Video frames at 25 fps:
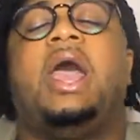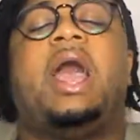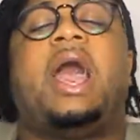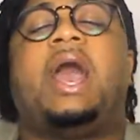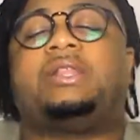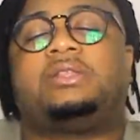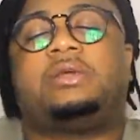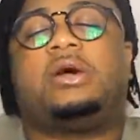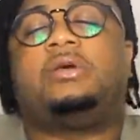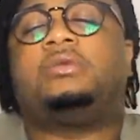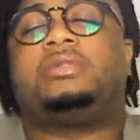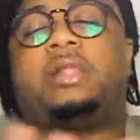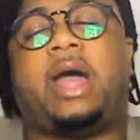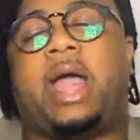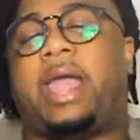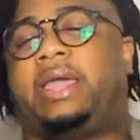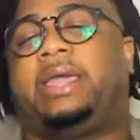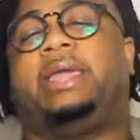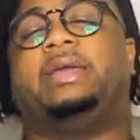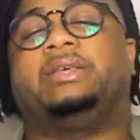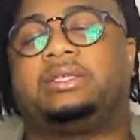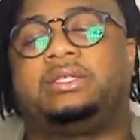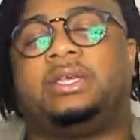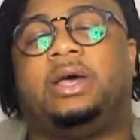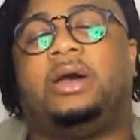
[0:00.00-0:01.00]
I don't
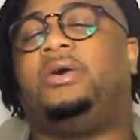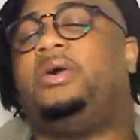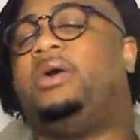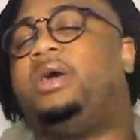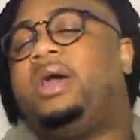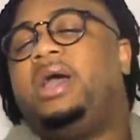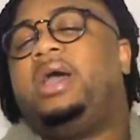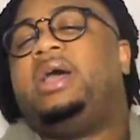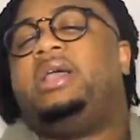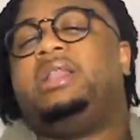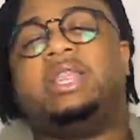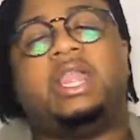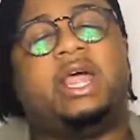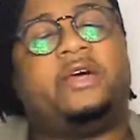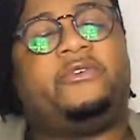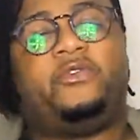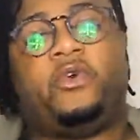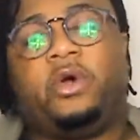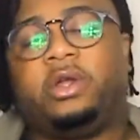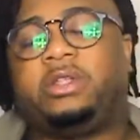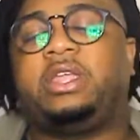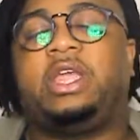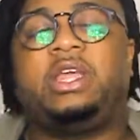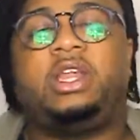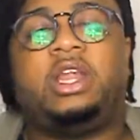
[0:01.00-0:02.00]
like it. So, the
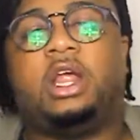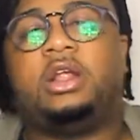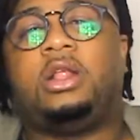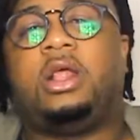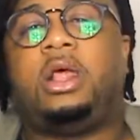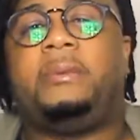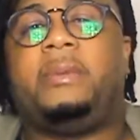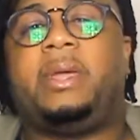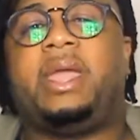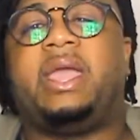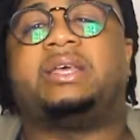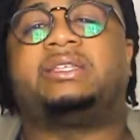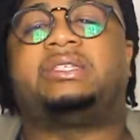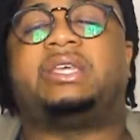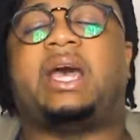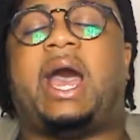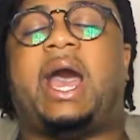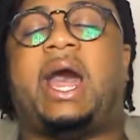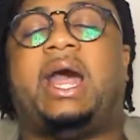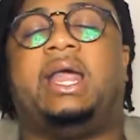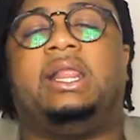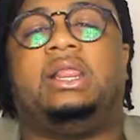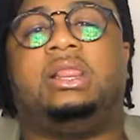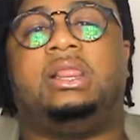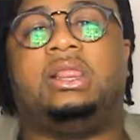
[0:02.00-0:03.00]
fourth thing that I mean is
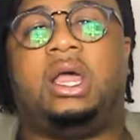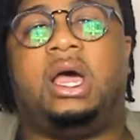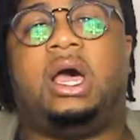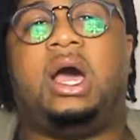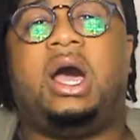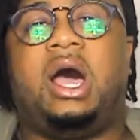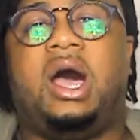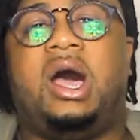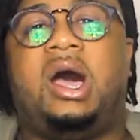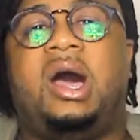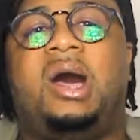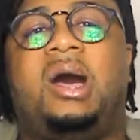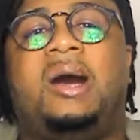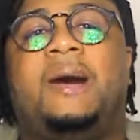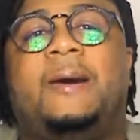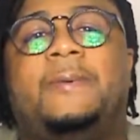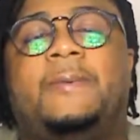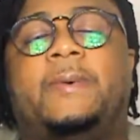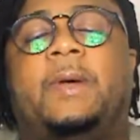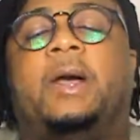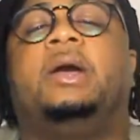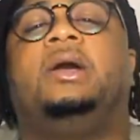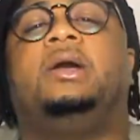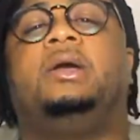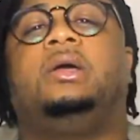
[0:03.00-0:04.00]
I
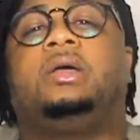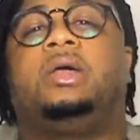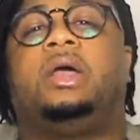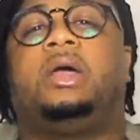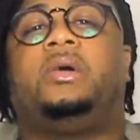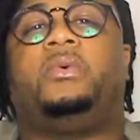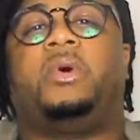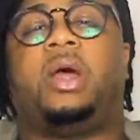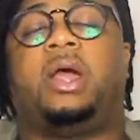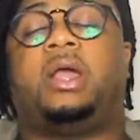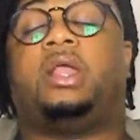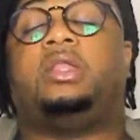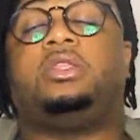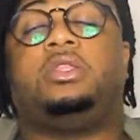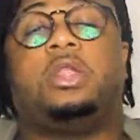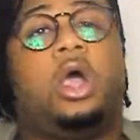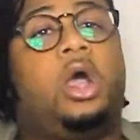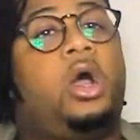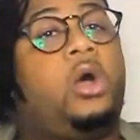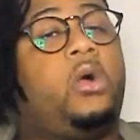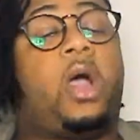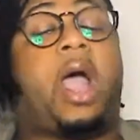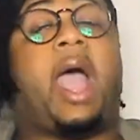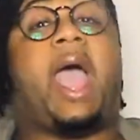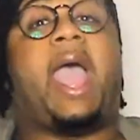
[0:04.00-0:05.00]
love well,
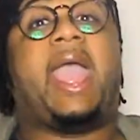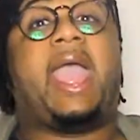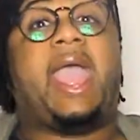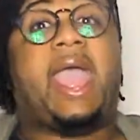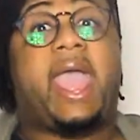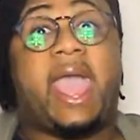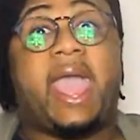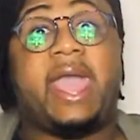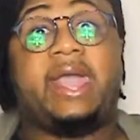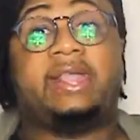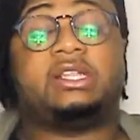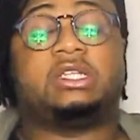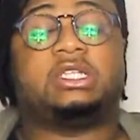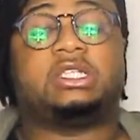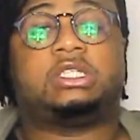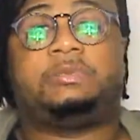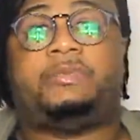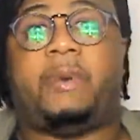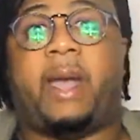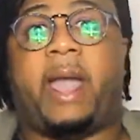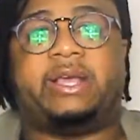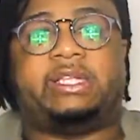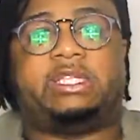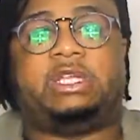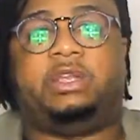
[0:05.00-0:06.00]
no, I hate
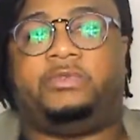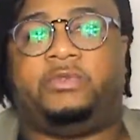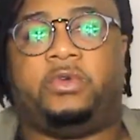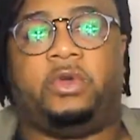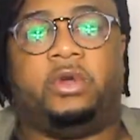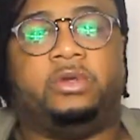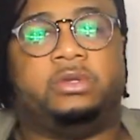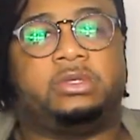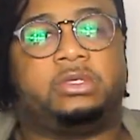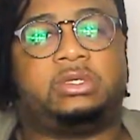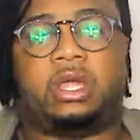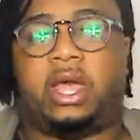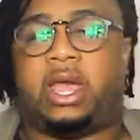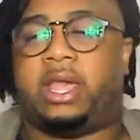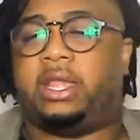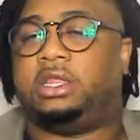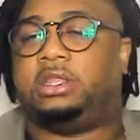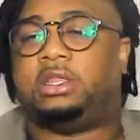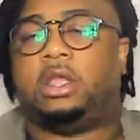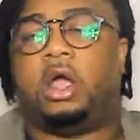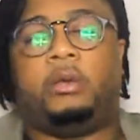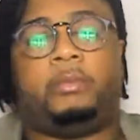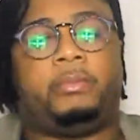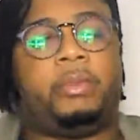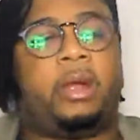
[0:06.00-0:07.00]
spicy foods.
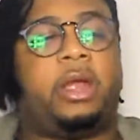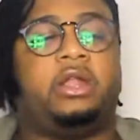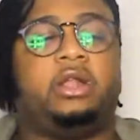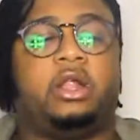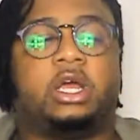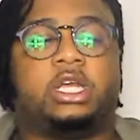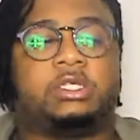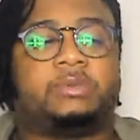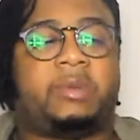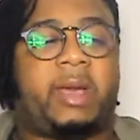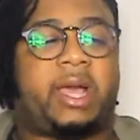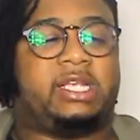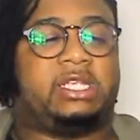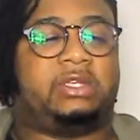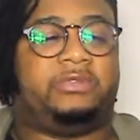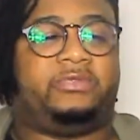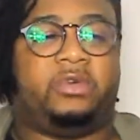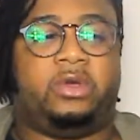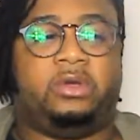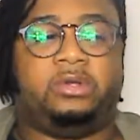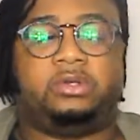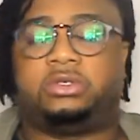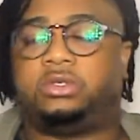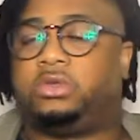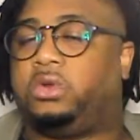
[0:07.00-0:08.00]
Like, don't bring no spicy
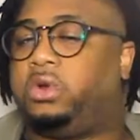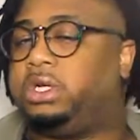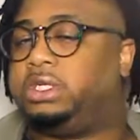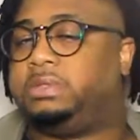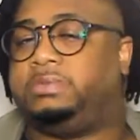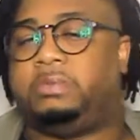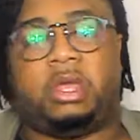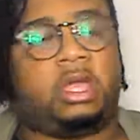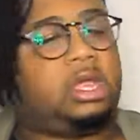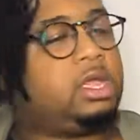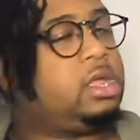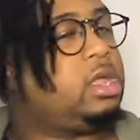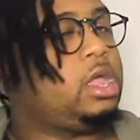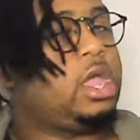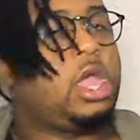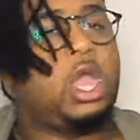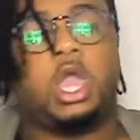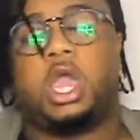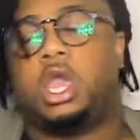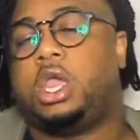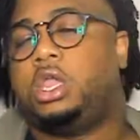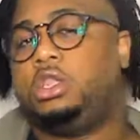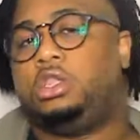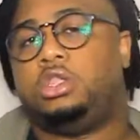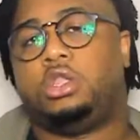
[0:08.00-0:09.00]
foods towards me.
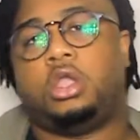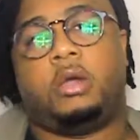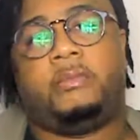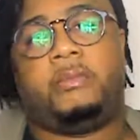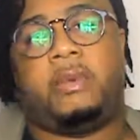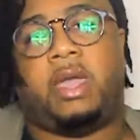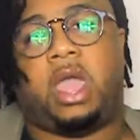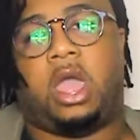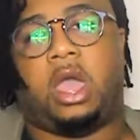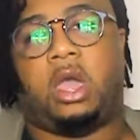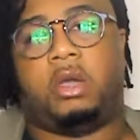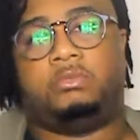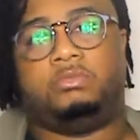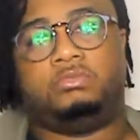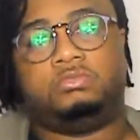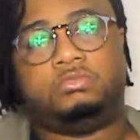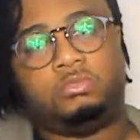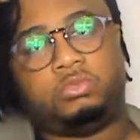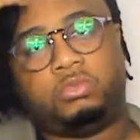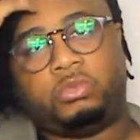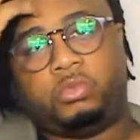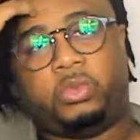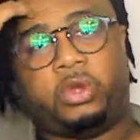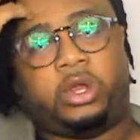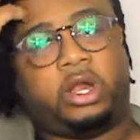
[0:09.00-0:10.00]
No, ma'am.
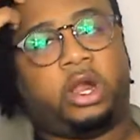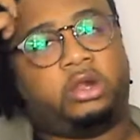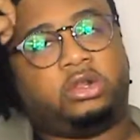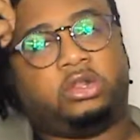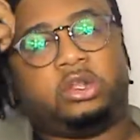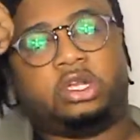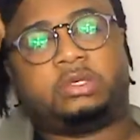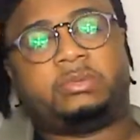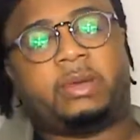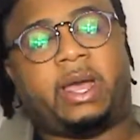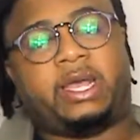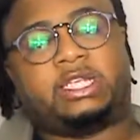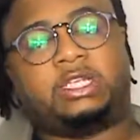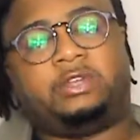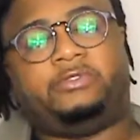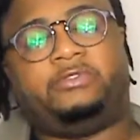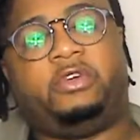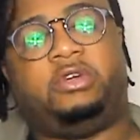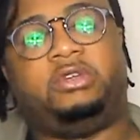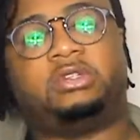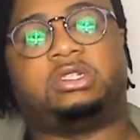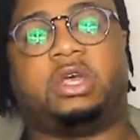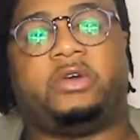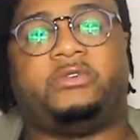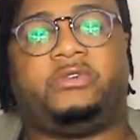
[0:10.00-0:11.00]
We don't do spicy
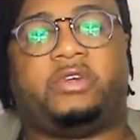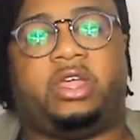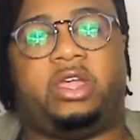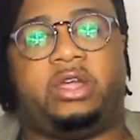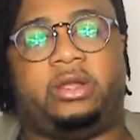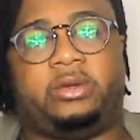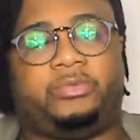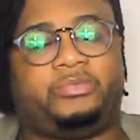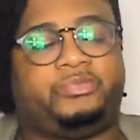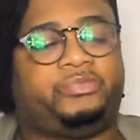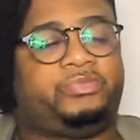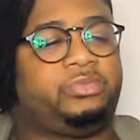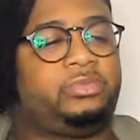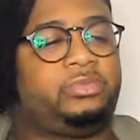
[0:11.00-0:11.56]
foods over here.